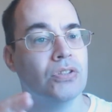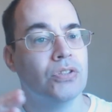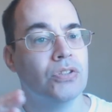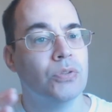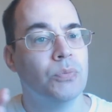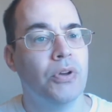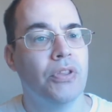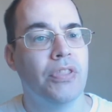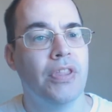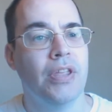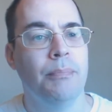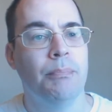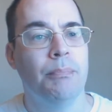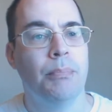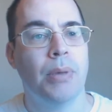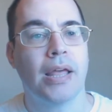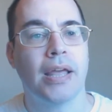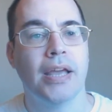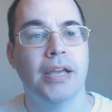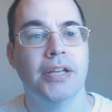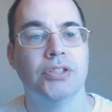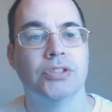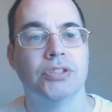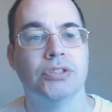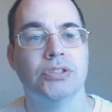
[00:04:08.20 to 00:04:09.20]
So what are the
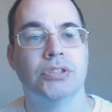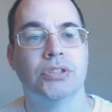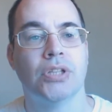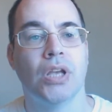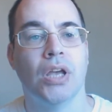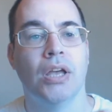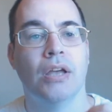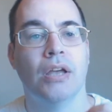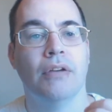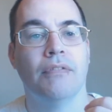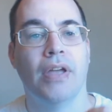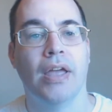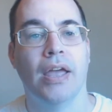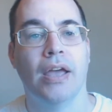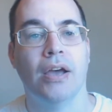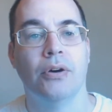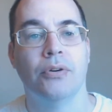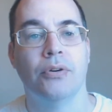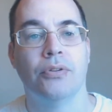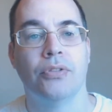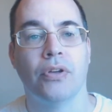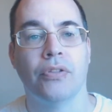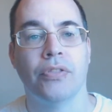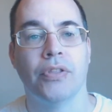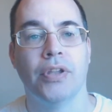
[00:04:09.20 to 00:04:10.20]
implications for
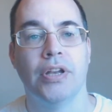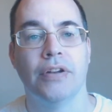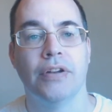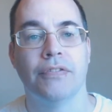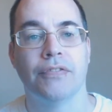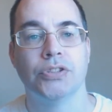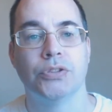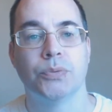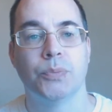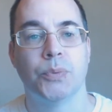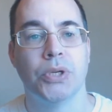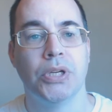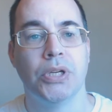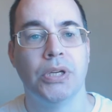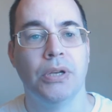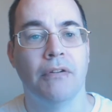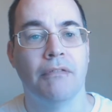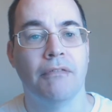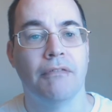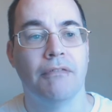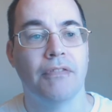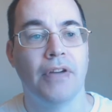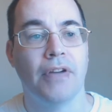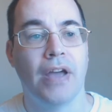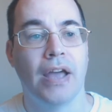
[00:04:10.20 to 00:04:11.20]
health on the difference between
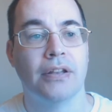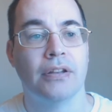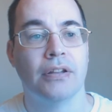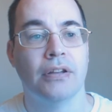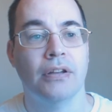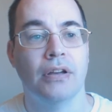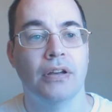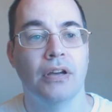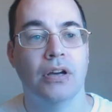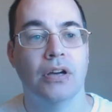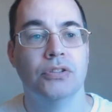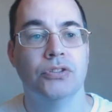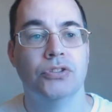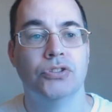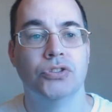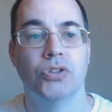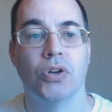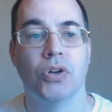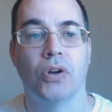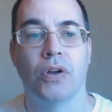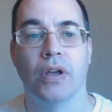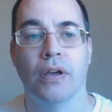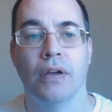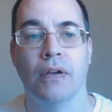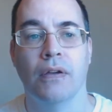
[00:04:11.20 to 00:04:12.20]
fat and
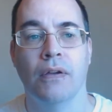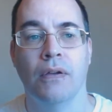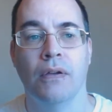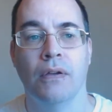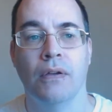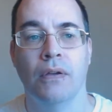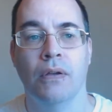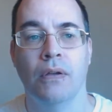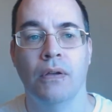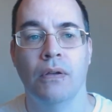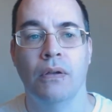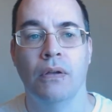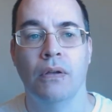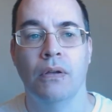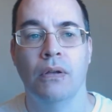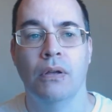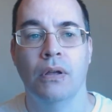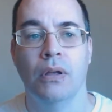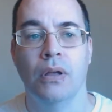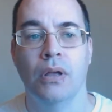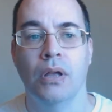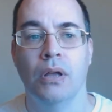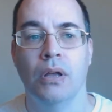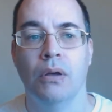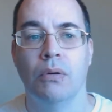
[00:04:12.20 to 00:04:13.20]
sugar?
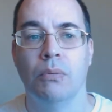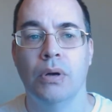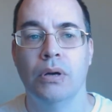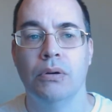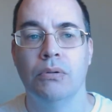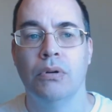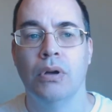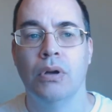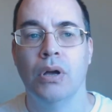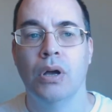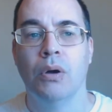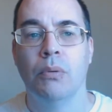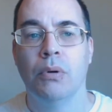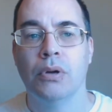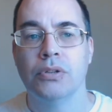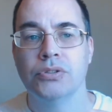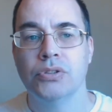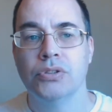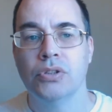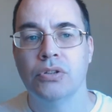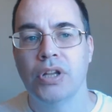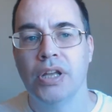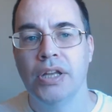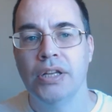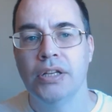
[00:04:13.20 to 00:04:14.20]
Well,
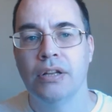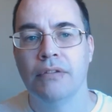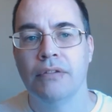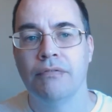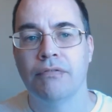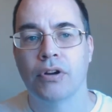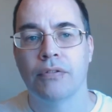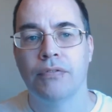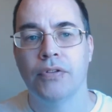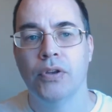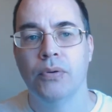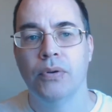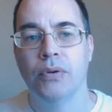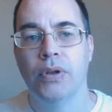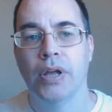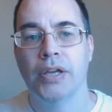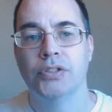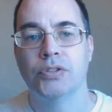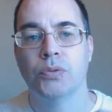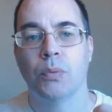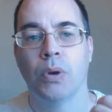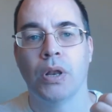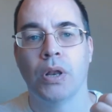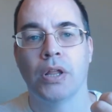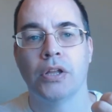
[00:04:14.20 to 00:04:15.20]
whilst not eating for a few
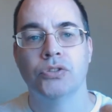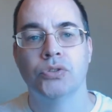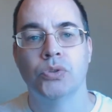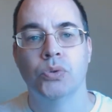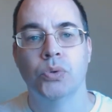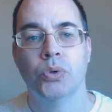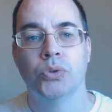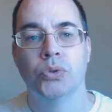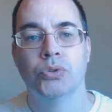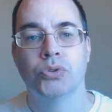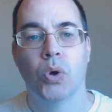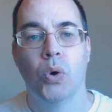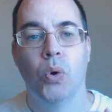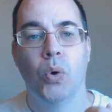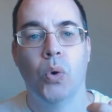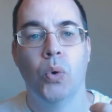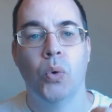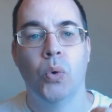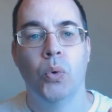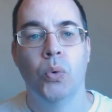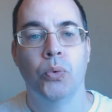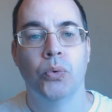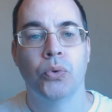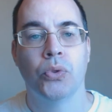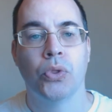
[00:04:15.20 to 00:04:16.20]
days will exhaust
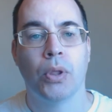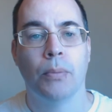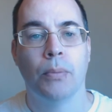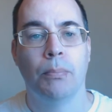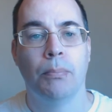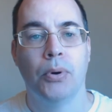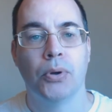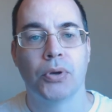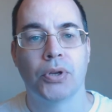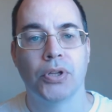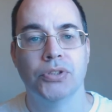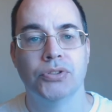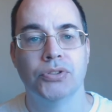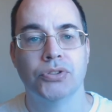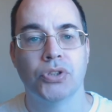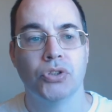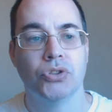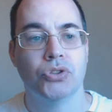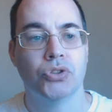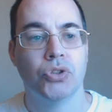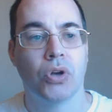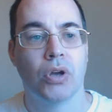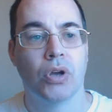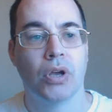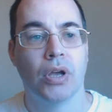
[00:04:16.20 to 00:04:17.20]
all the body's
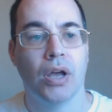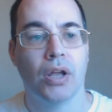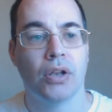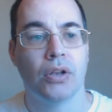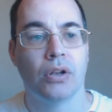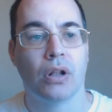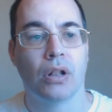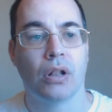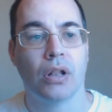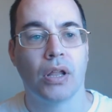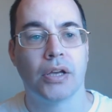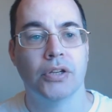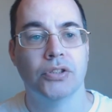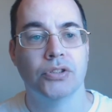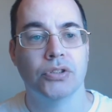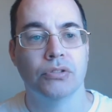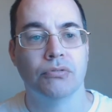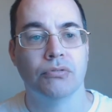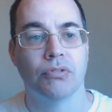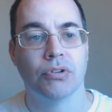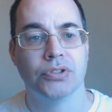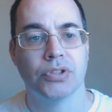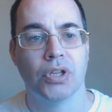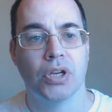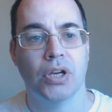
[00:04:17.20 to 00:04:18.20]
sugar and
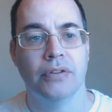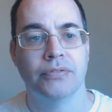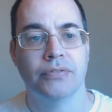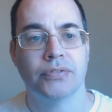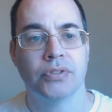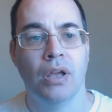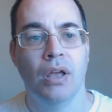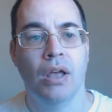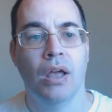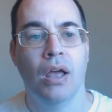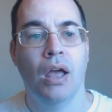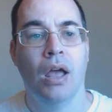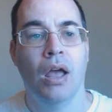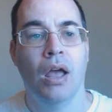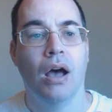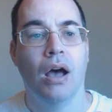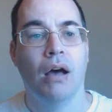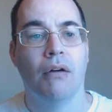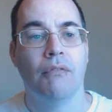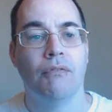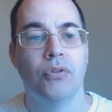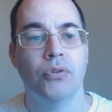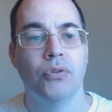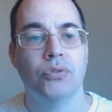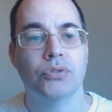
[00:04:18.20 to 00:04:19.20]
glycogen reserves,
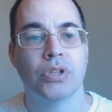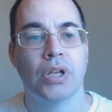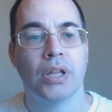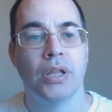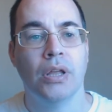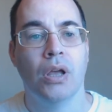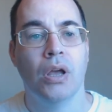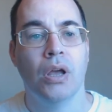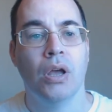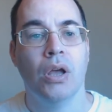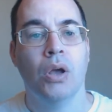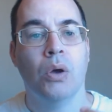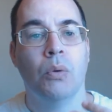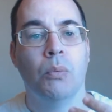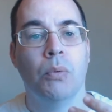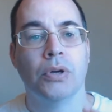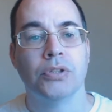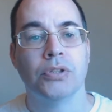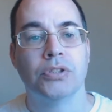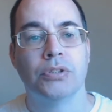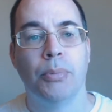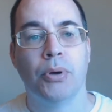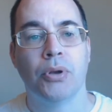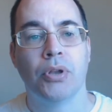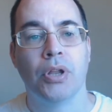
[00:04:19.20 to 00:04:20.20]
unfortunately,
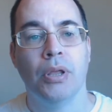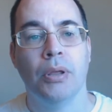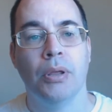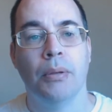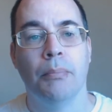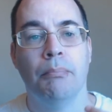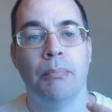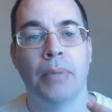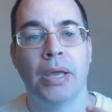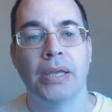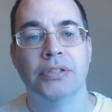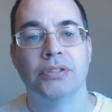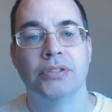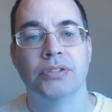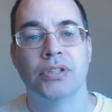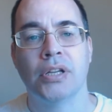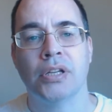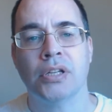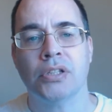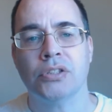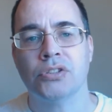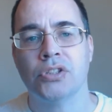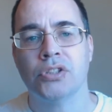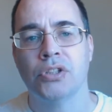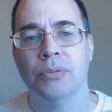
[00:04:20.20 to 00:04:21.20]
whilst the body may
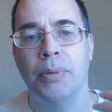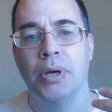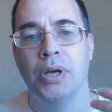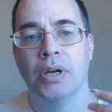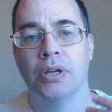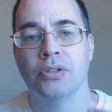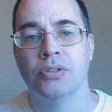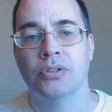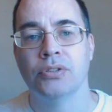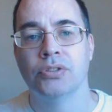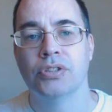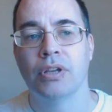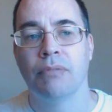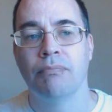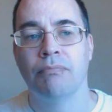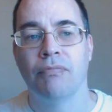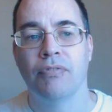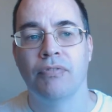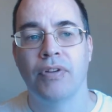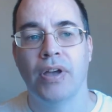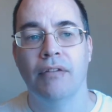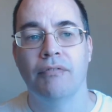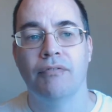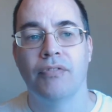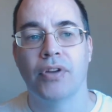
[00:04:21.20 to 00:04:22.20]
start to burn some
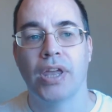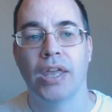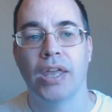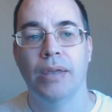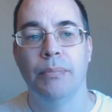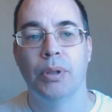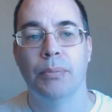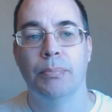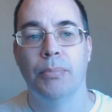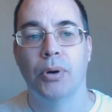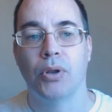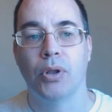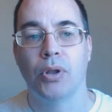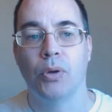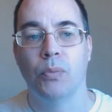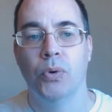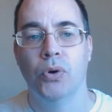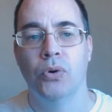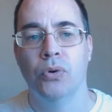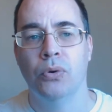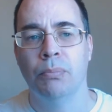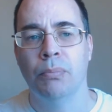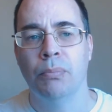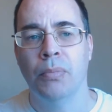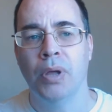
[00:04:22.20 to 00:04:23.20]
fat for keeping the body
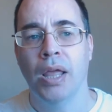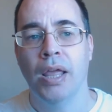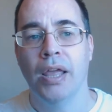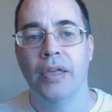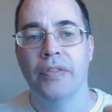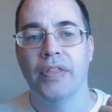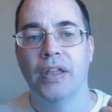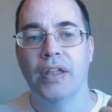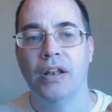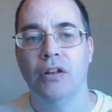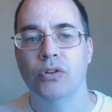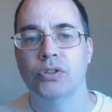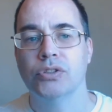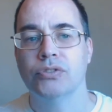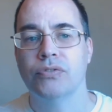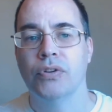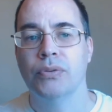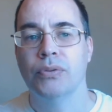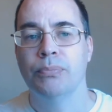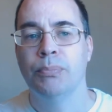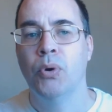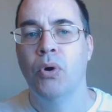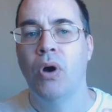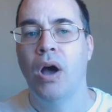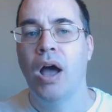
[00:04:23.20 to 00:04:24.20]
warm, then it looks
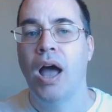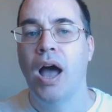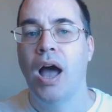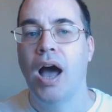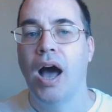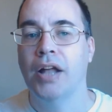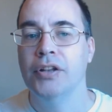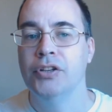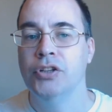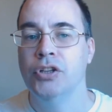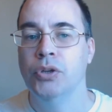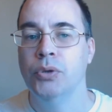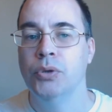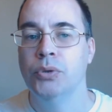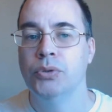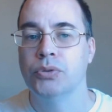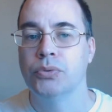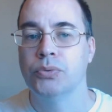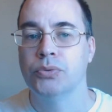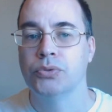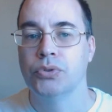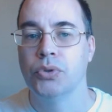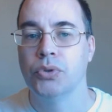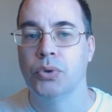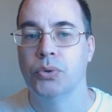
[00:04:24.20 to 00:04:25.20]
for more
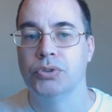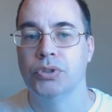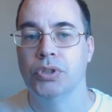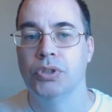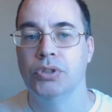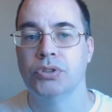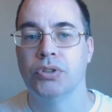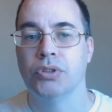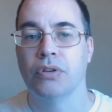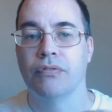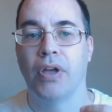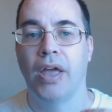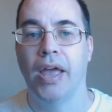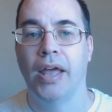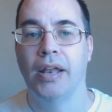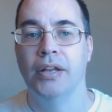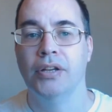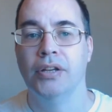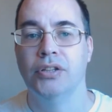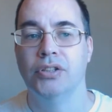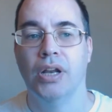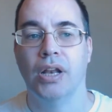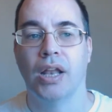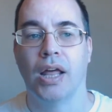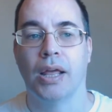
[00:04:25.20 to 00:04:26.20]
unusual sources for
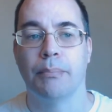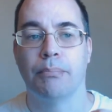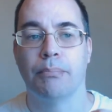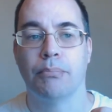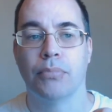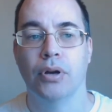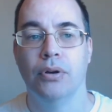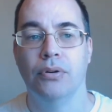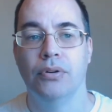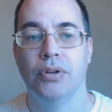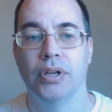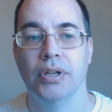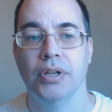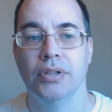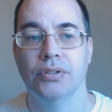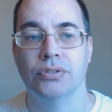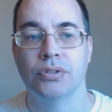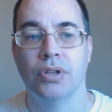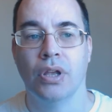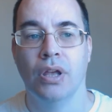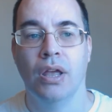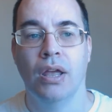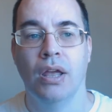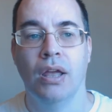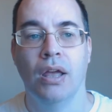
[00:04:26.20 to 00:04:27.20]
energy like
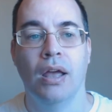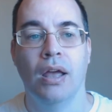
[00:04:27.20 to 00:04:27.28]
proteins.